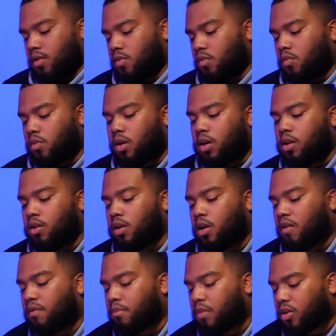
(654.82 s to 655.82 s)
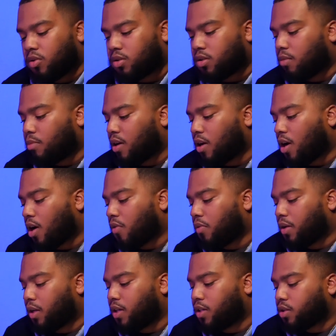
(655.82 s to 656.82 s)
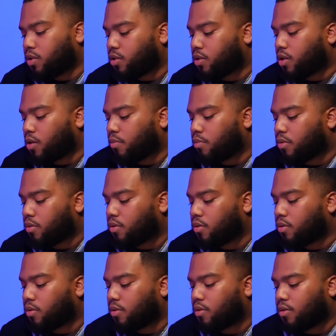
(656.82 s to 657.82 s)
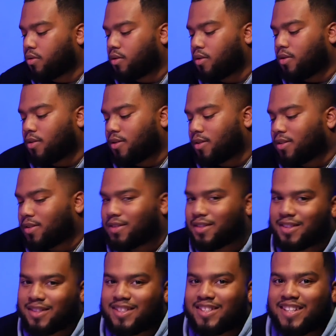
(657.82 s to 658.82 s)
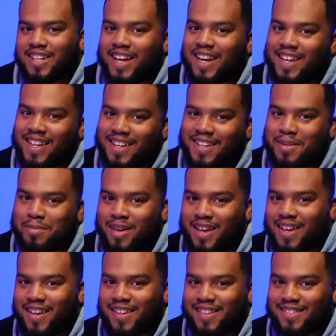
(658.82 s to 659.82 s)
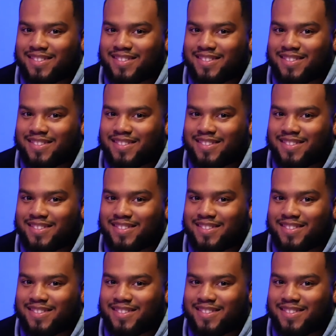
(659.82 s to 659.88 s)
What do you love most about our relationship? She got a young man.